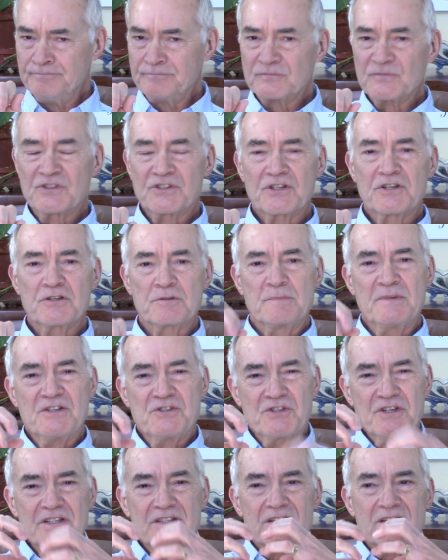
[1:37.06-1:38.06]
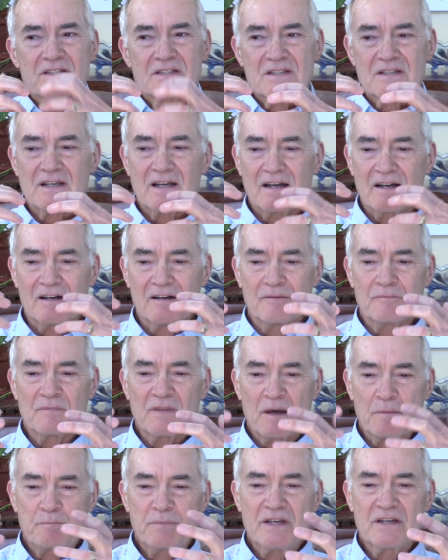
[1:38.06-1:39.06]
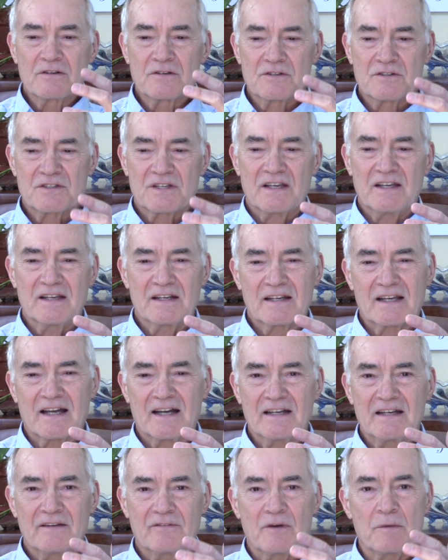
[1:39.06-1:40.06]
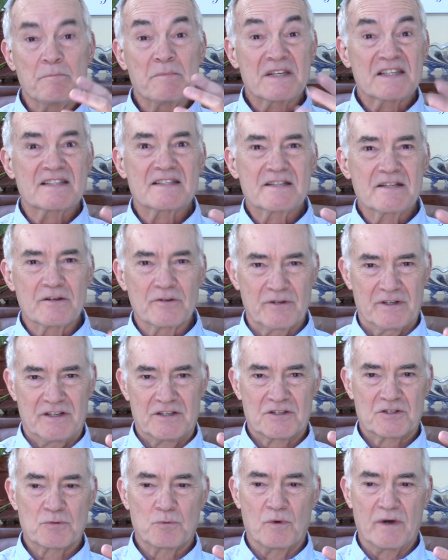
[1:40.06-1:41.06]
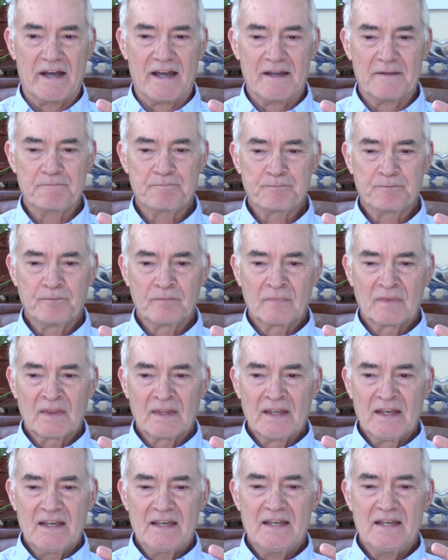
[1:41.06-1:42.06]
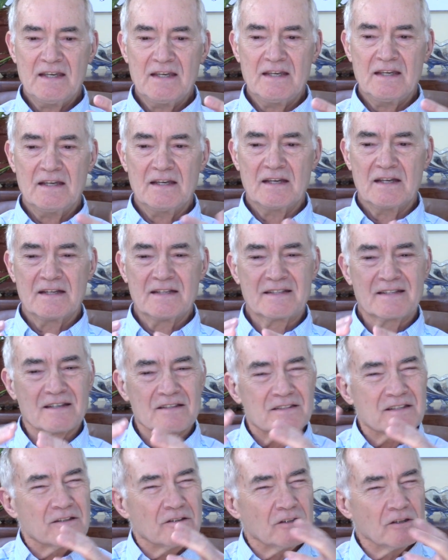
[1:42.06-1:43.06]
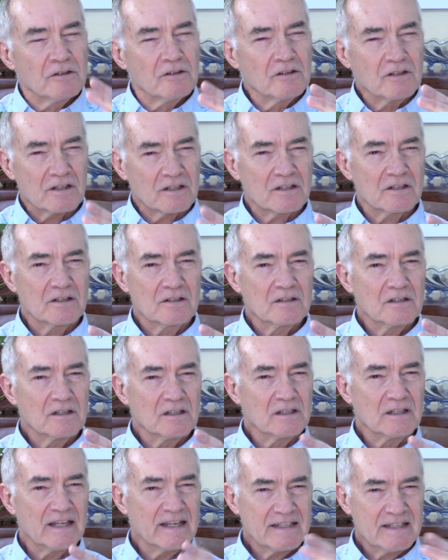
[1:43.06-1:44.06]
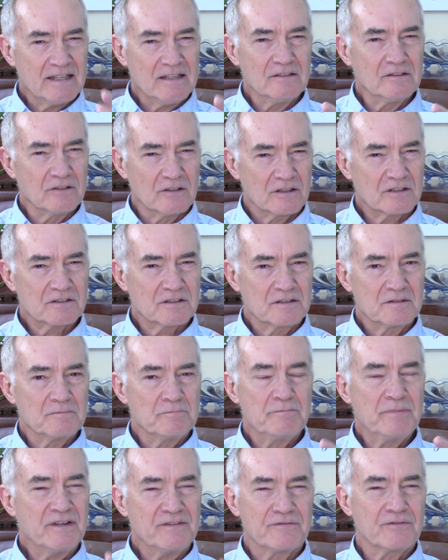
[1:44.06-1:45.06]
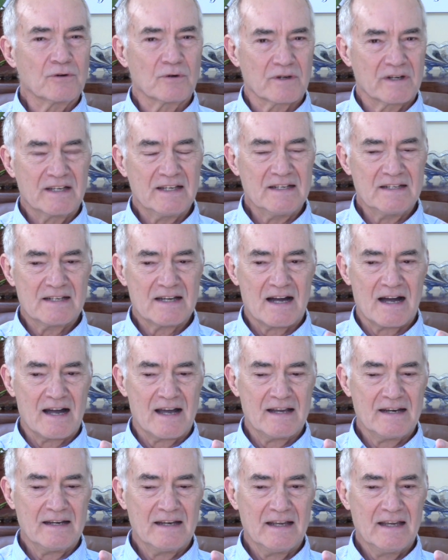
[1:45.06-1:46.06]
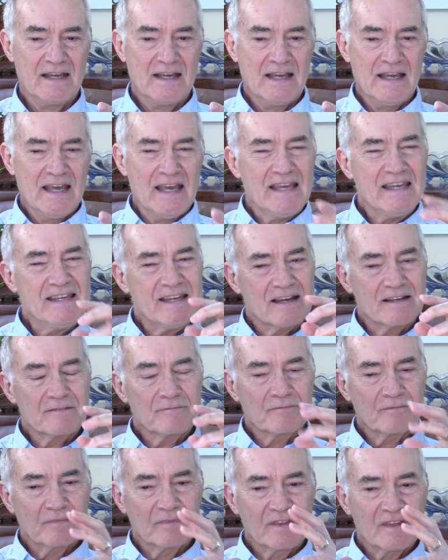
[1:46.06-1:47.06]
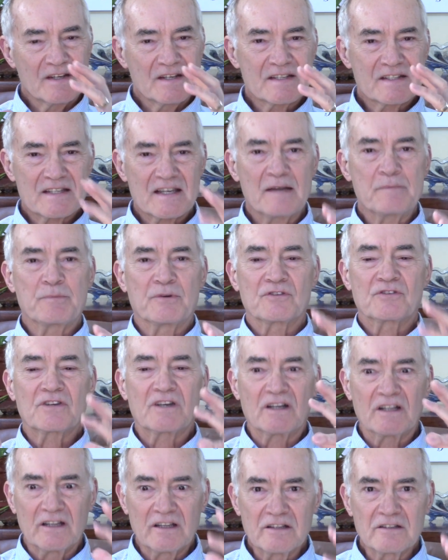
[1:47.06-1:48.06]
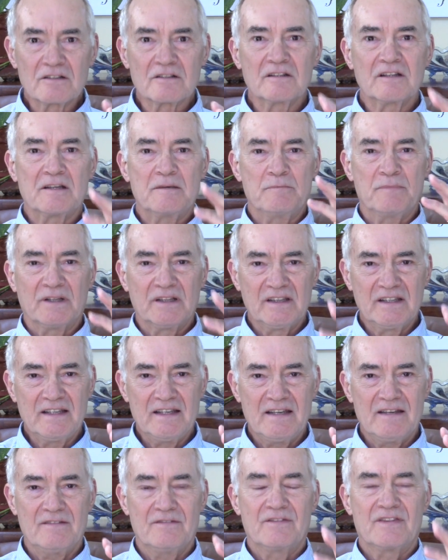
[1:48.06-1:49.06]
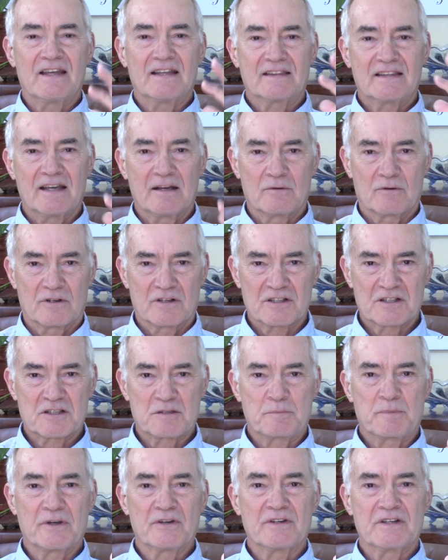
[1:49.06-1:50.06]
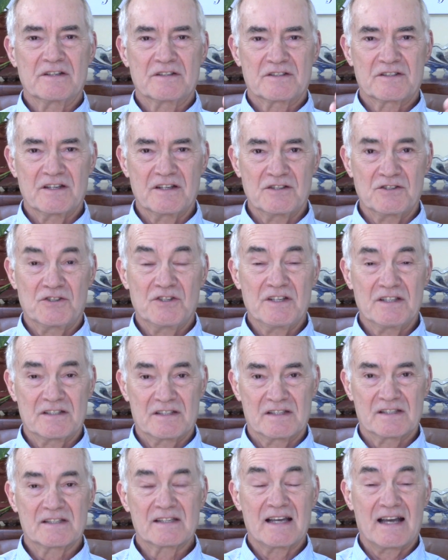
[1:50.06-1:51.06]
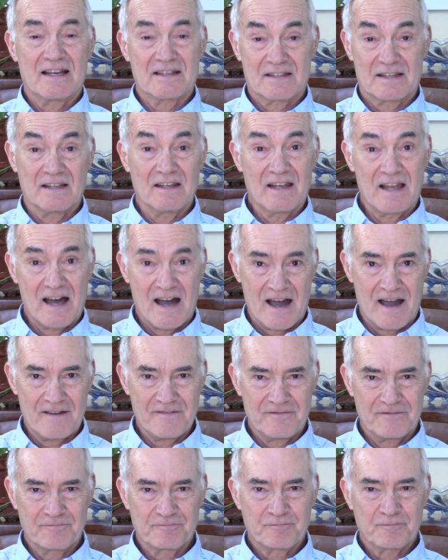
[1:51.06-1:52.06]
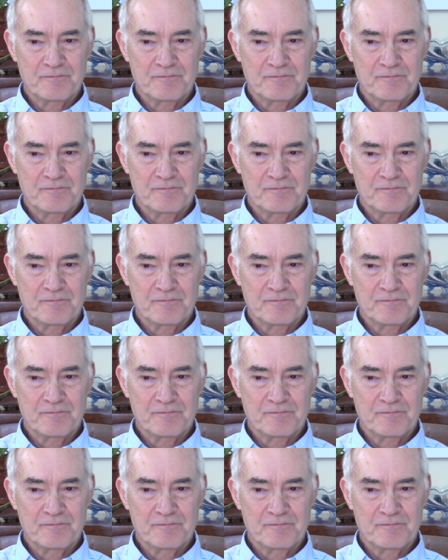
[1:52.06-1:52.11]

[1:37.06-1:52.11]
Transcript: Excuse me. Jesus appears in kind of a mysterious way. He doesn't look like he looked before he died. Yet the disciples clearly believed that they were experiencing Jesus as alive.